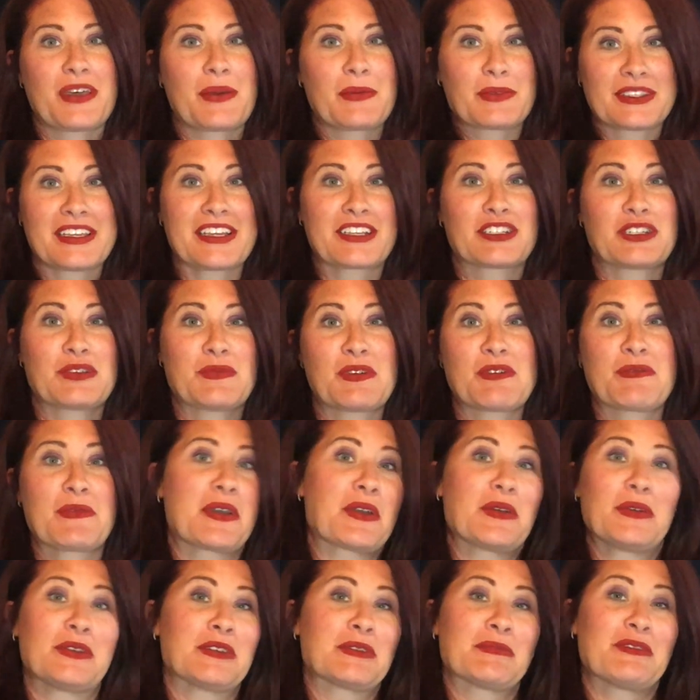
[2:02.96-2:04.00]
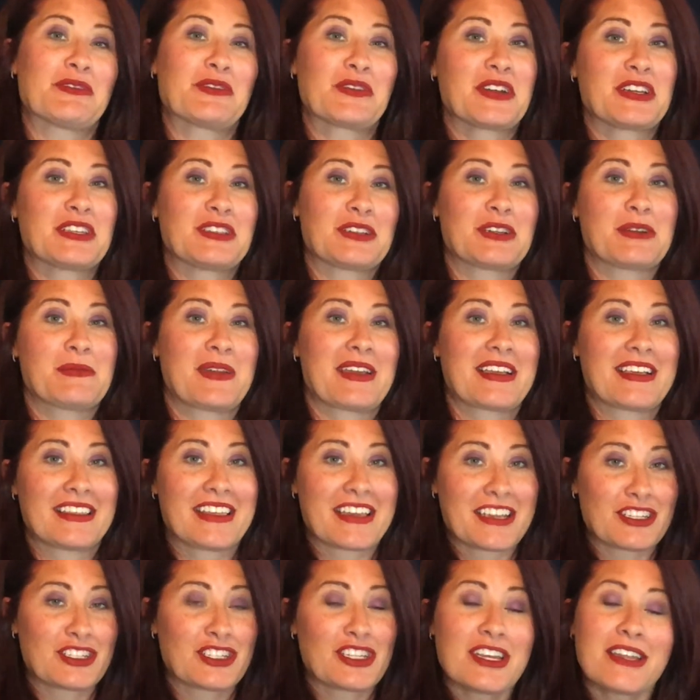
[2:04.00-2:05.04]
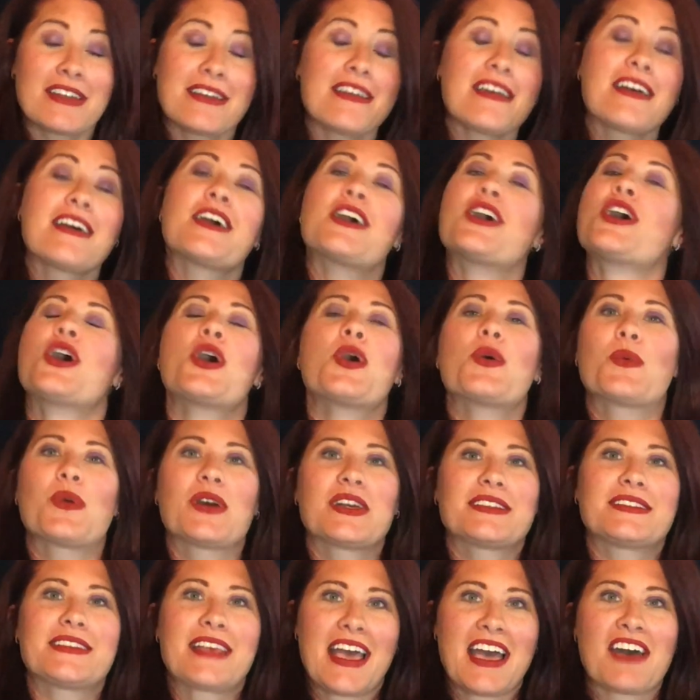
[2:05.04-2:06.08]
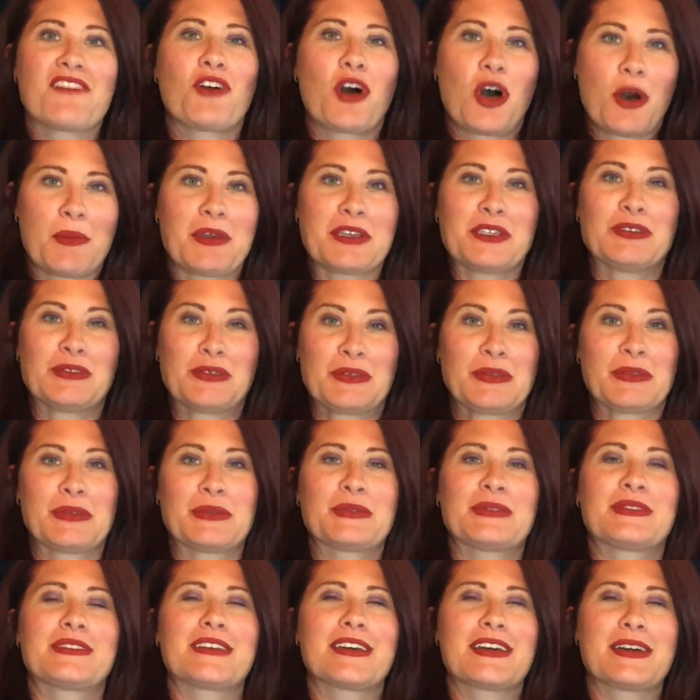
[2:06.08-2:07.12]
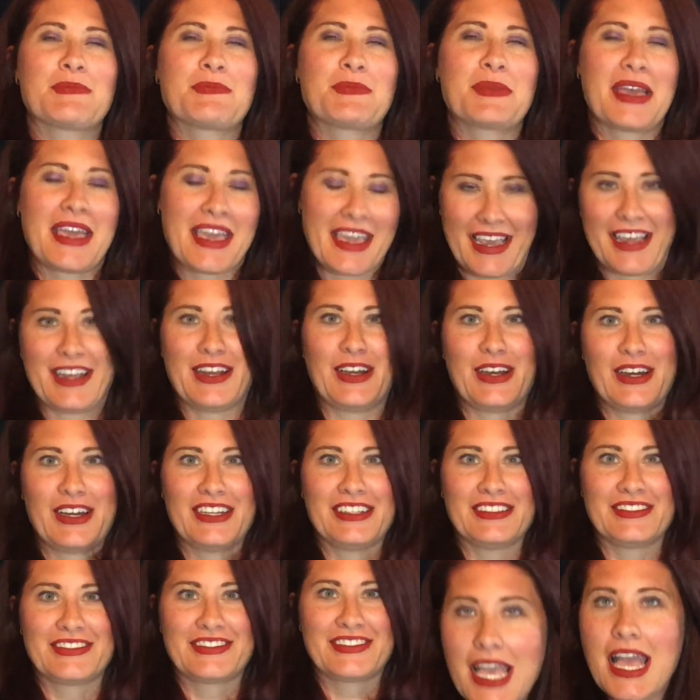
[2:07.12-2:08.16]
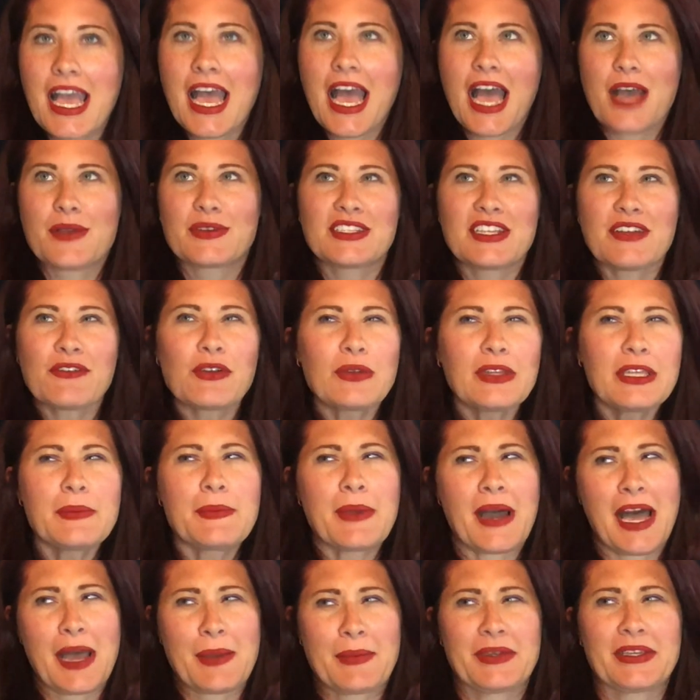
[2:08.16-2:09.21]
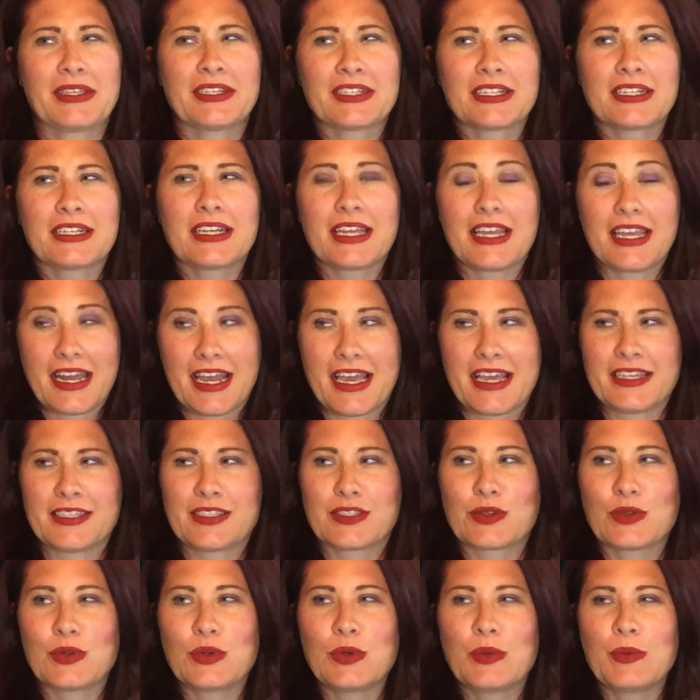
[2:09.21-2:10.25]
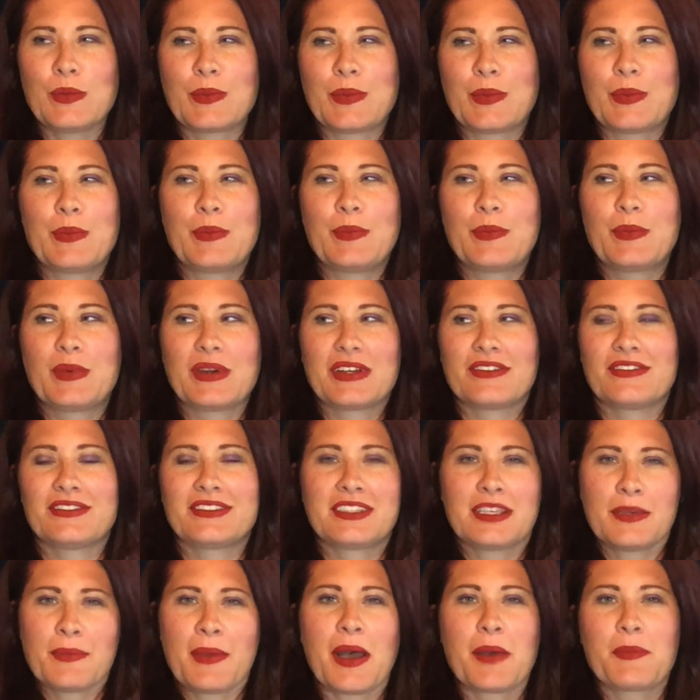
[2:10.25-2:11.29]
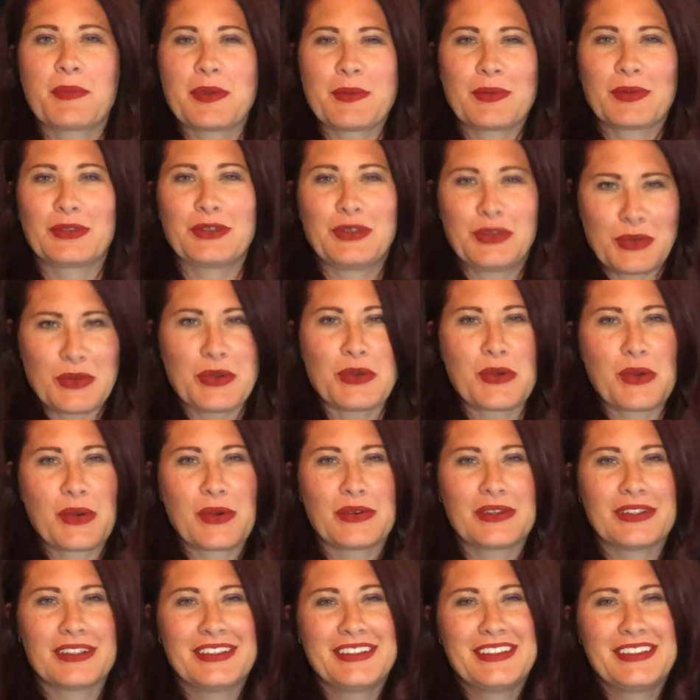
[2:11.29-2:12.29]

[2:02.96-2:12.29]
That was actually one of my goals before I started my collection, was to have all my student loans paid off. I was never really popular in high school, but somehow people knew who